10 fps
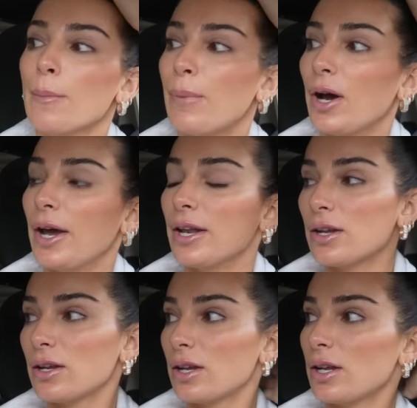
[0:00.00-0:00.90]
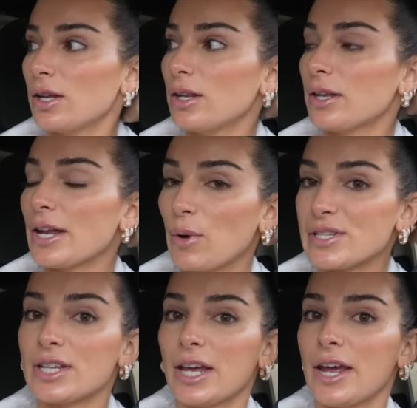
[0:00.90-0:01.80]
but that
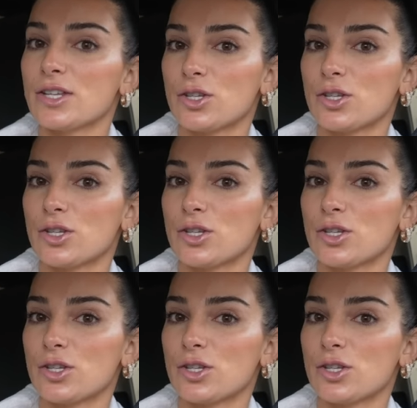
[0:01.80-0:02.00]
wasn't the case.